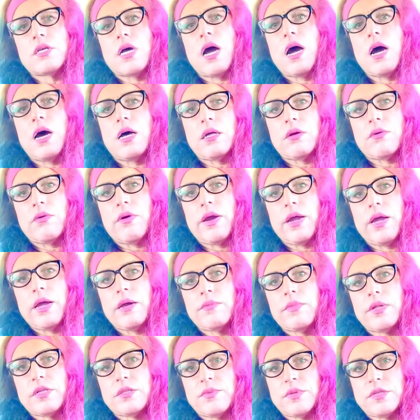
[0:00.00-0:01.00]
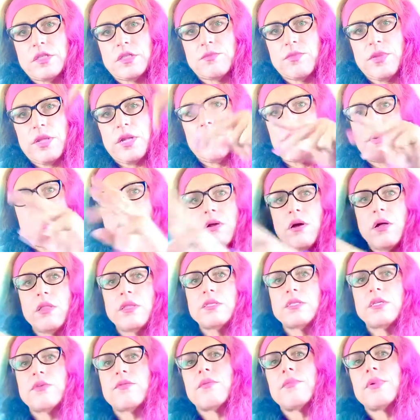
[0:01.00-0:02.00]
hologram that's been split up into all these
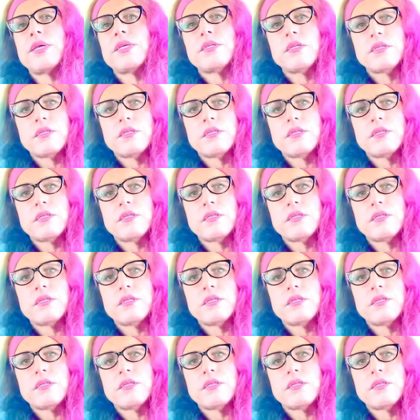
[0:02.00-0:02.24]
different pieces,